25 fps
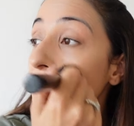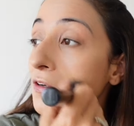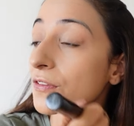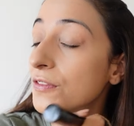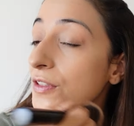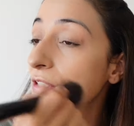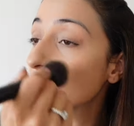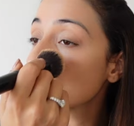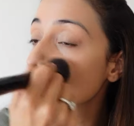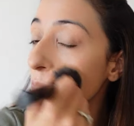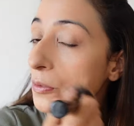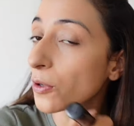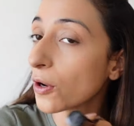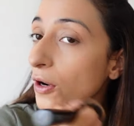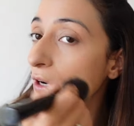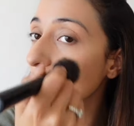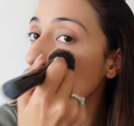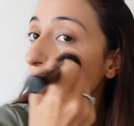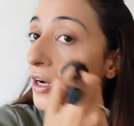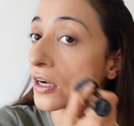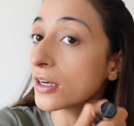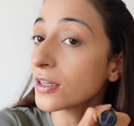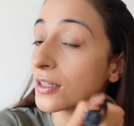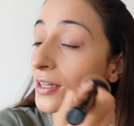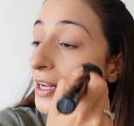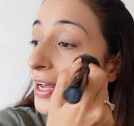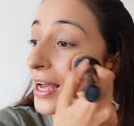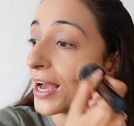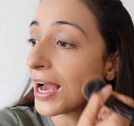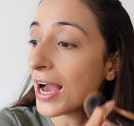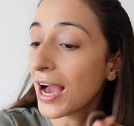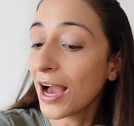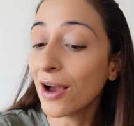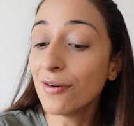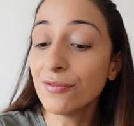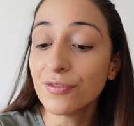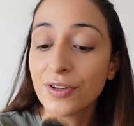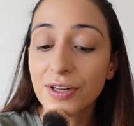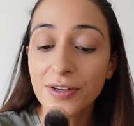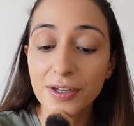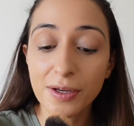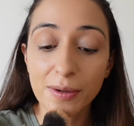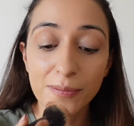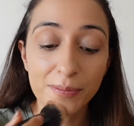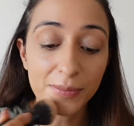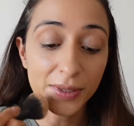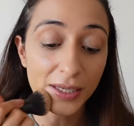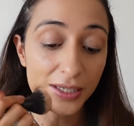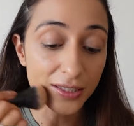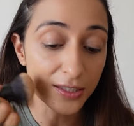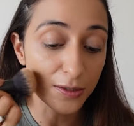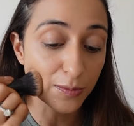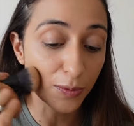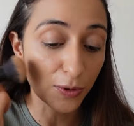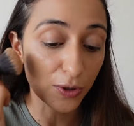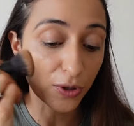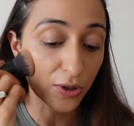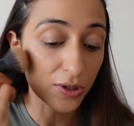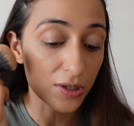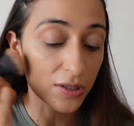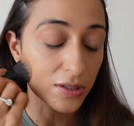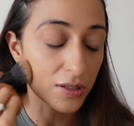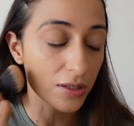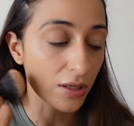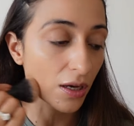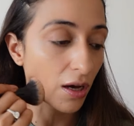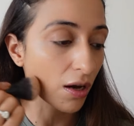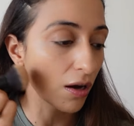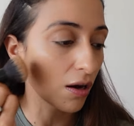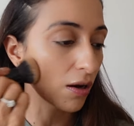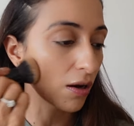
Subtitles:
of this product. I'm very amazed because